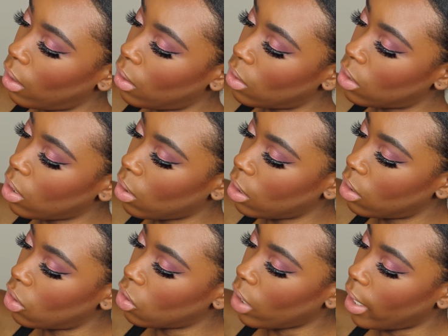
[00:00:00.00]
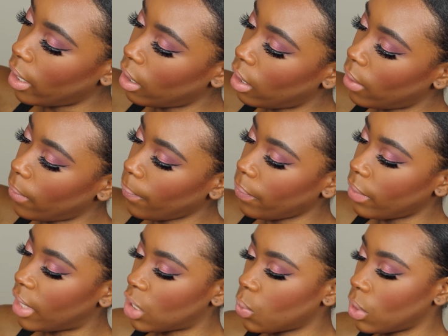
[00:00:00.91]
So let's try it.
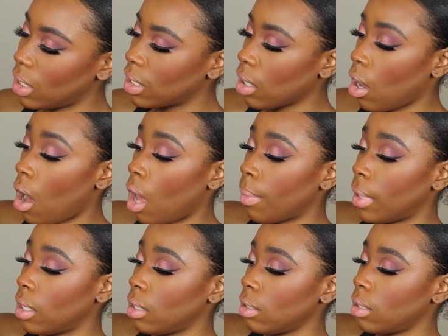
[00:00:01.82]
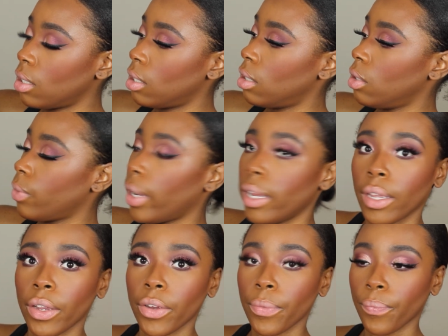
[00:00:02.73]
This one is Comet right
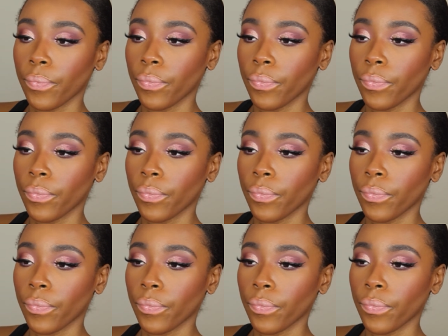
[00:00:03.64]
here.